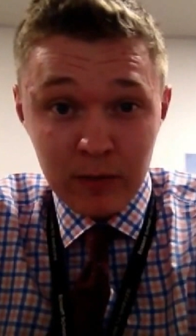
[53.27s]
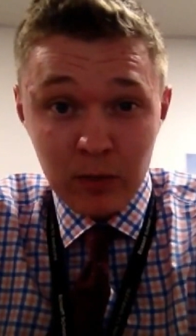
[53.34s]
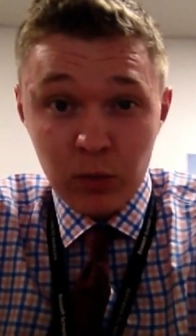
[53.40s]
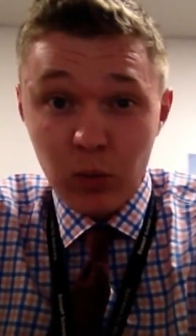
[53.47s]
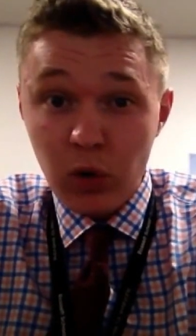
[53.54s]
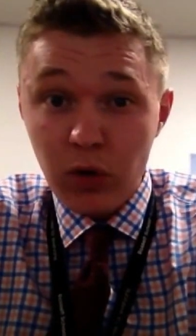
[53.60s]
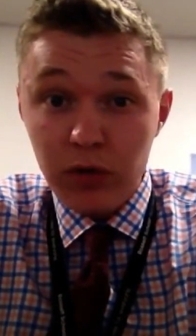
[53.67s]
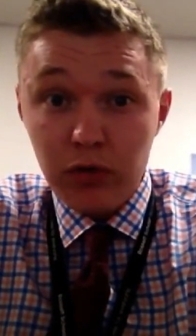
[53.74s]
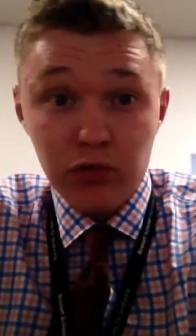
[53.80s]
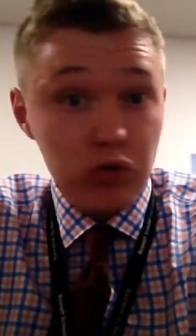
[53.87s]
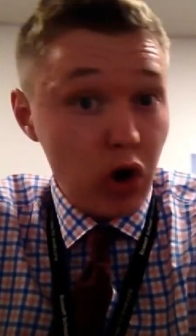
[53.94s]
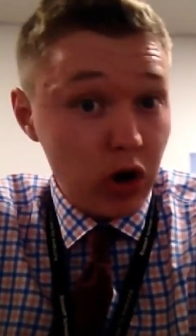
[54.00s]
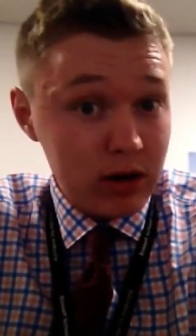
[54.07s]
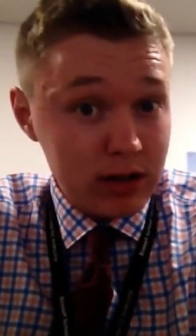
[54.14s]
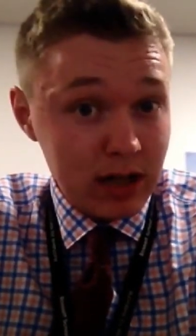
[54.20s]
what the
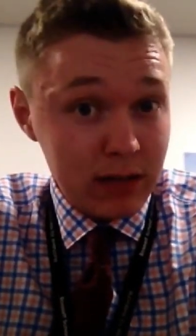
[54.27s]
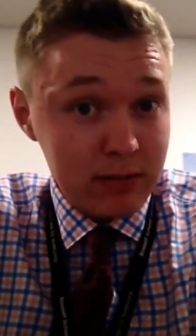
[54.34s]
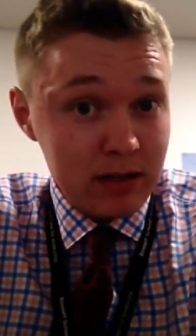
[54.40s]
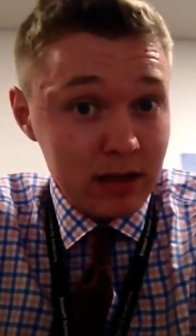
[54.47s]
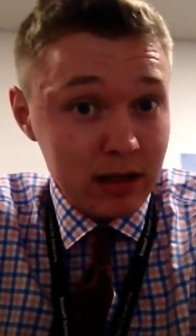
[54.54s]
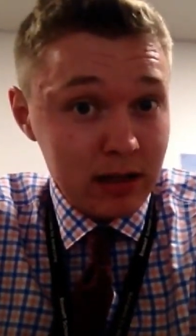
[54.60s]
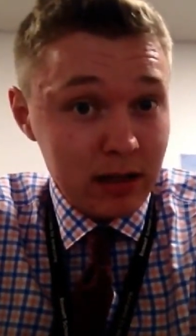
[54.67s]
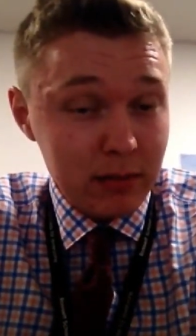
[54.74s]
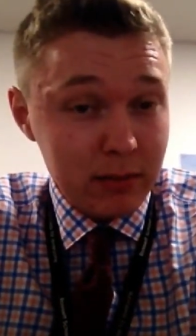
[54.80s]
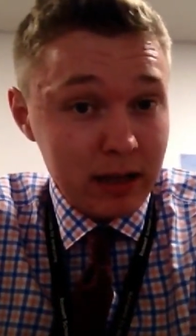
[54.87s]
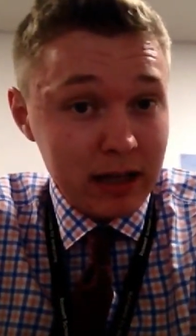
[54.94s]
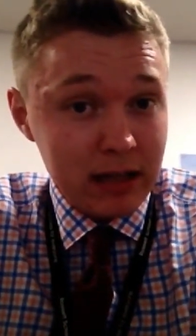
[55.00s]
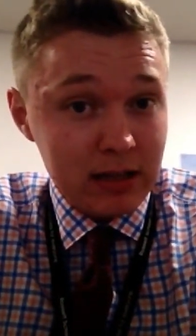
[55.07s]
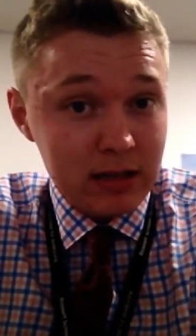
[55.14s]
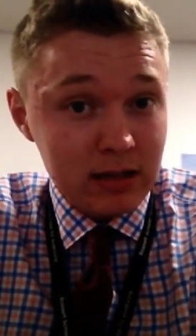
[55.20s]
rock type is like in that
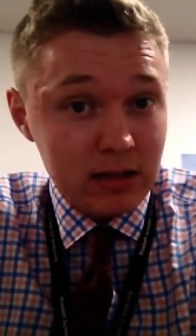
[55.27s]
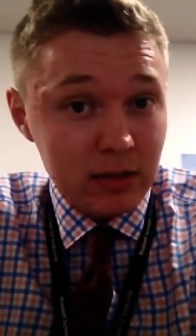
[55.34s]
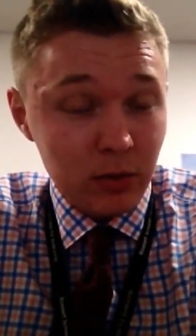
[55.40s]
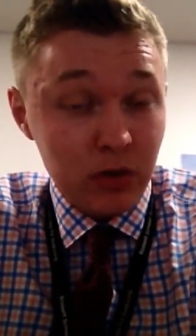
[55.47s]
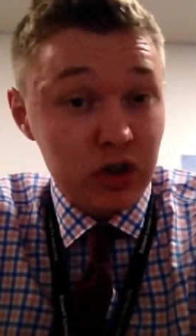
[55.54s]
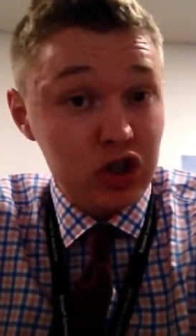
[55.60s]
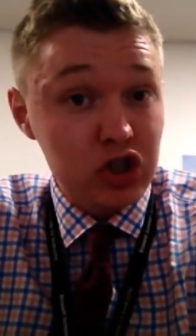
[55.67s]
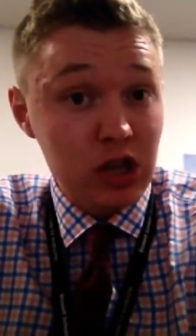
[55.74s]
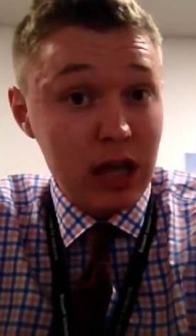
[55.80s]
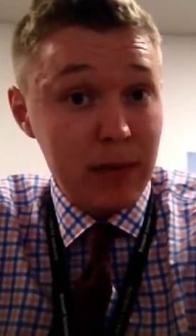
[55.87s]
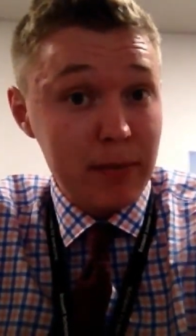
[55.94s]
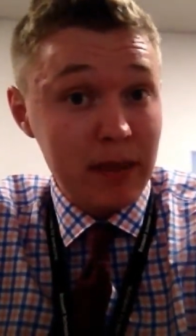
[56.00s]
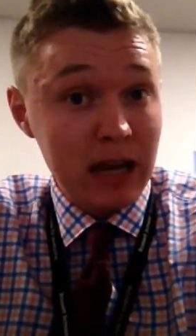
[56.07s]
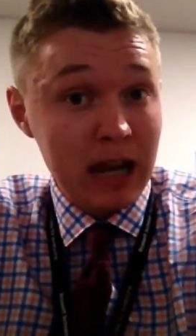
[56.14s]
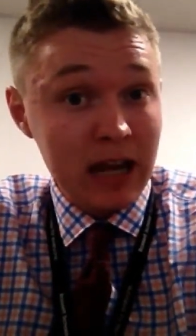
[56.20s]
place, what the shape
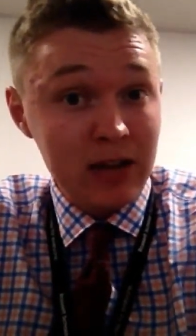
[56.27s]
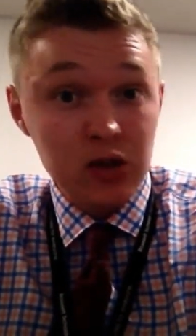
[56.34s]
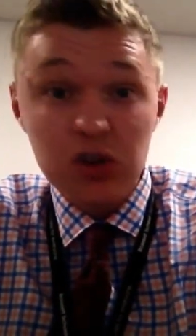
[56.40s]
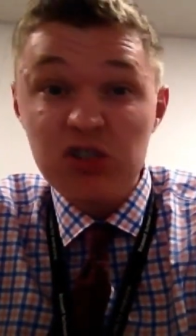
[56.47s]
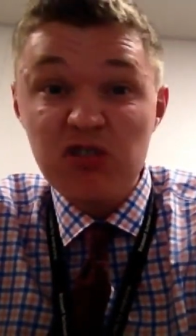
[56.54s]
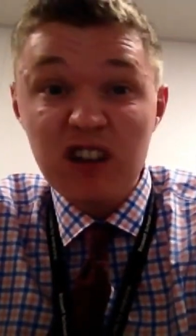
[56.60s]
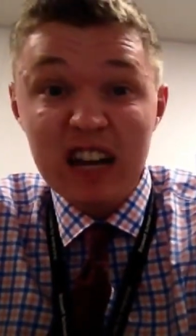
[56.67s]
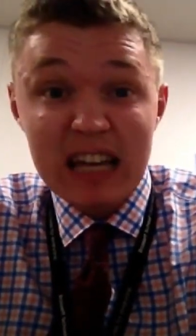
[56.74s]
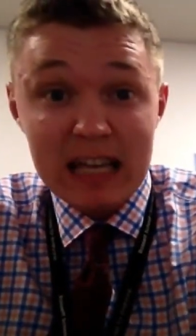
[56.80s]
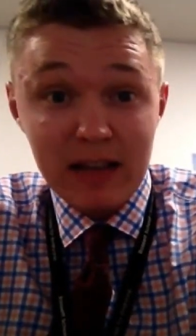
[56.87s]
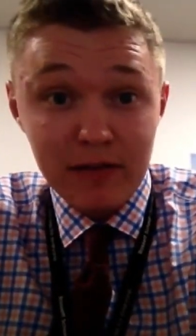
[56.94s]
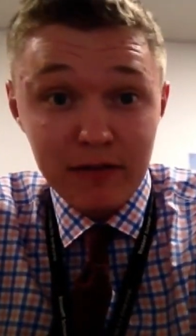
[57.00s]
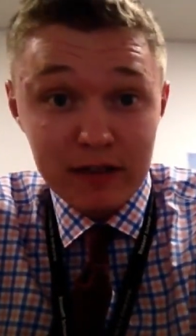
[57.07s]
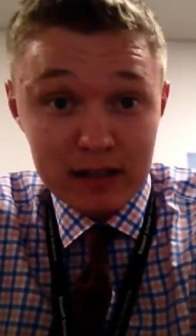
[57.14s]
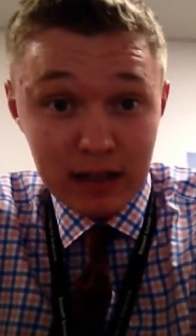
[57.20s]
of the land or the
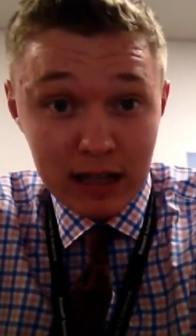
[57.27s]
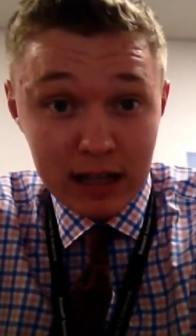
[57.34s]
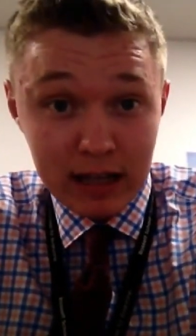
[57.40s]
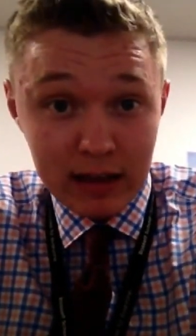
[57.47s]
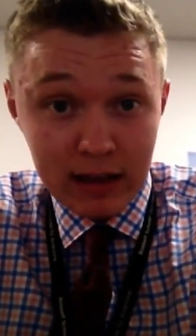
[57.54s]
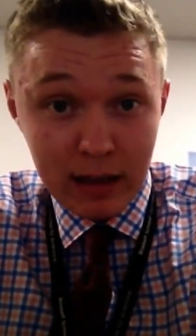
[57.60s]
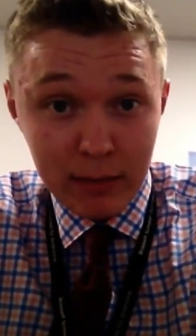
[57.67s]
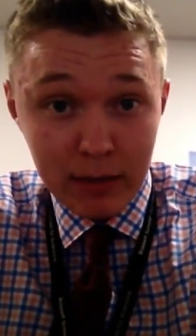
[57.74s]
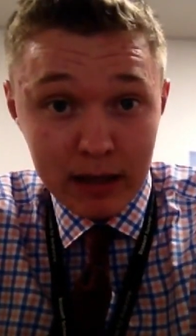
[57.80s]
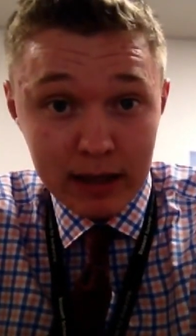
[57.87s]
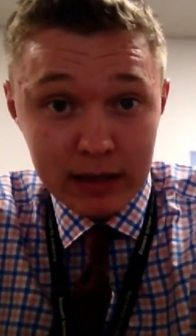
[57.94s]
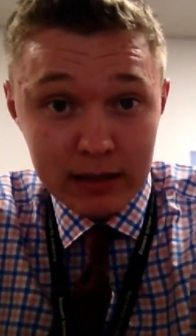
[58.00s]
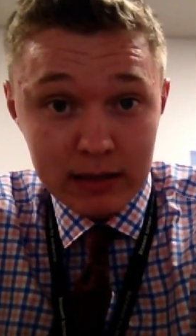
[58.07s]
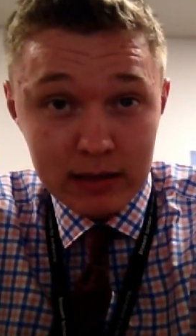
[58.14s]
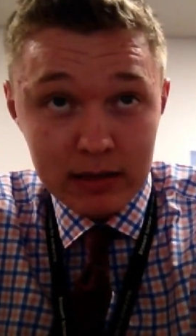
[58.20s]
relief is like in that
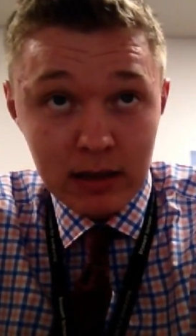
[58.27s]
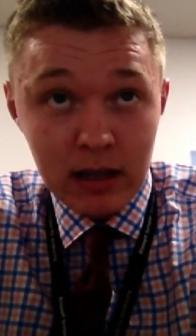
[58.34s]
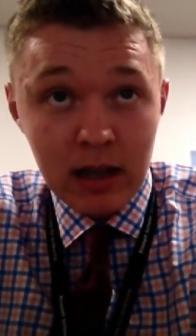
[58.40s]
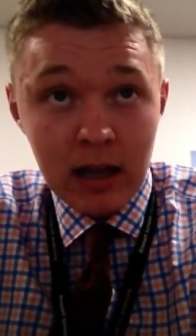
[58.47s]
place,